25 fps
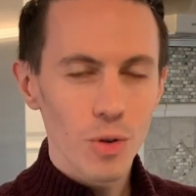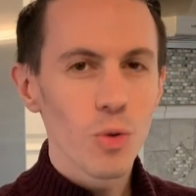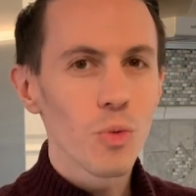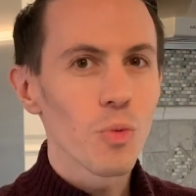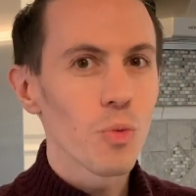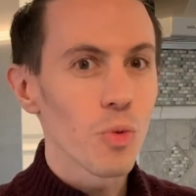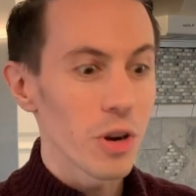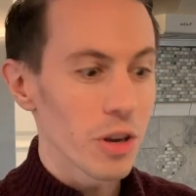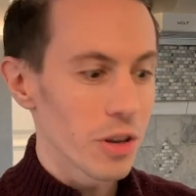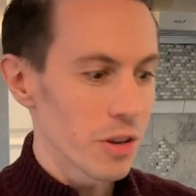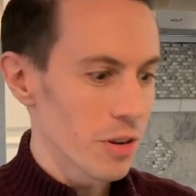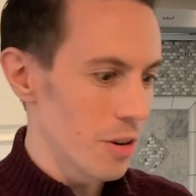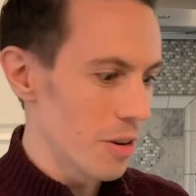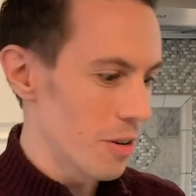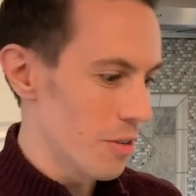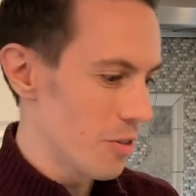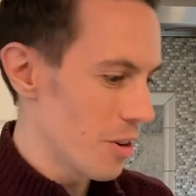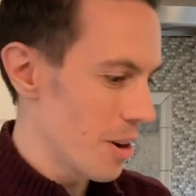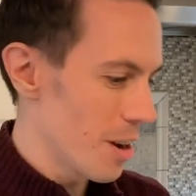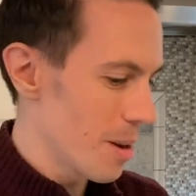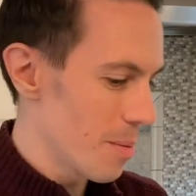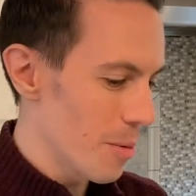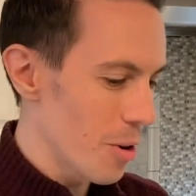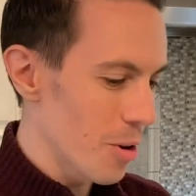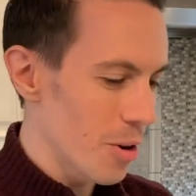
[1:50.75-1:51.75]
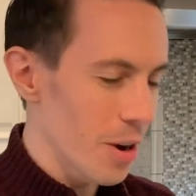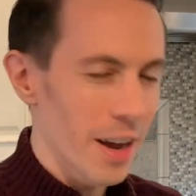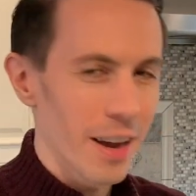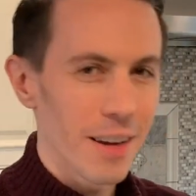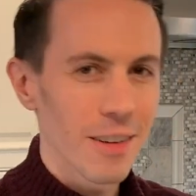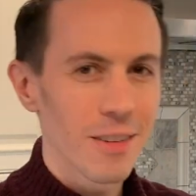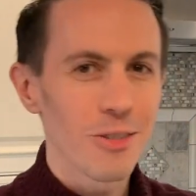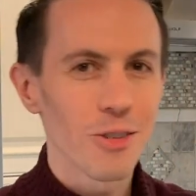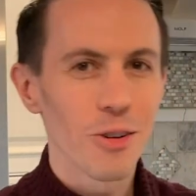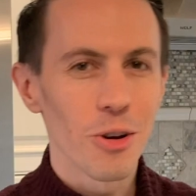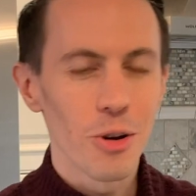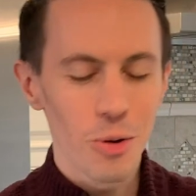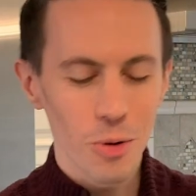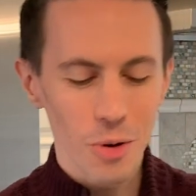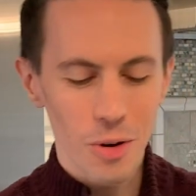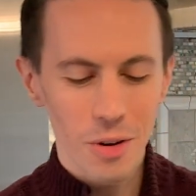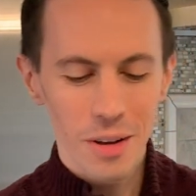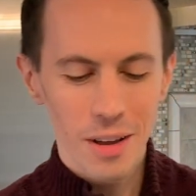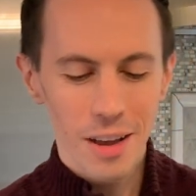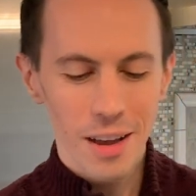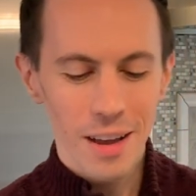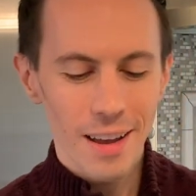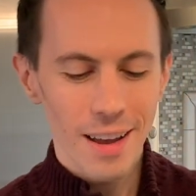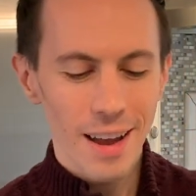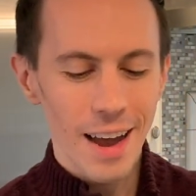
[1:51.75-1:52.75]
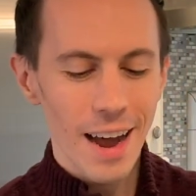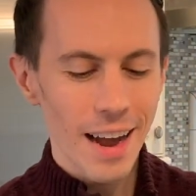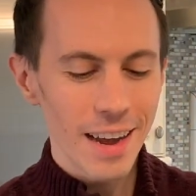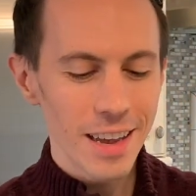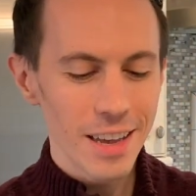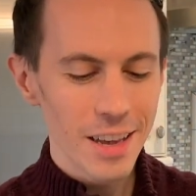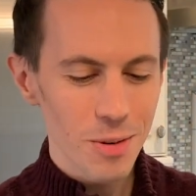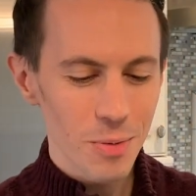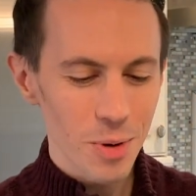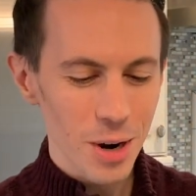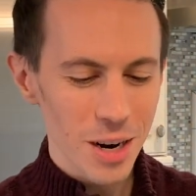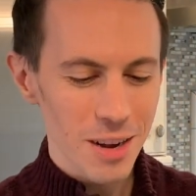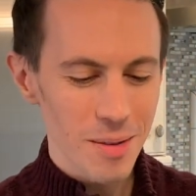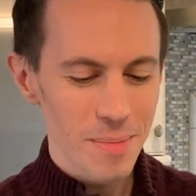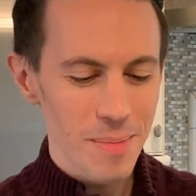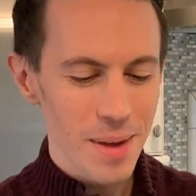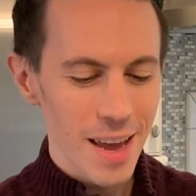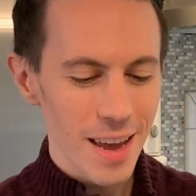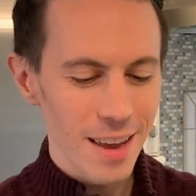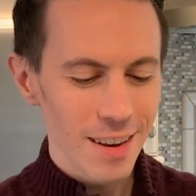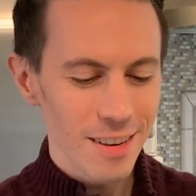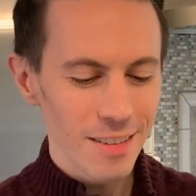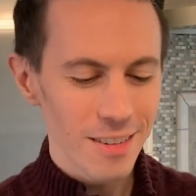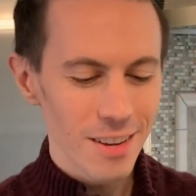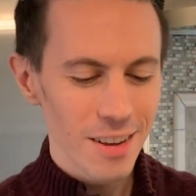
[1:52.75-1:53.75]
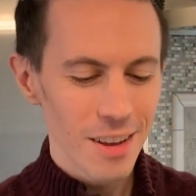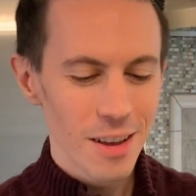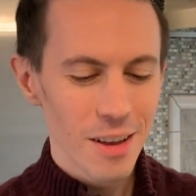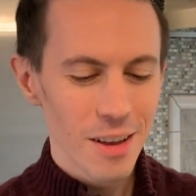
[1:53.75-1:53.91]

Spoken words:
Really good job. Okay, so highly recommend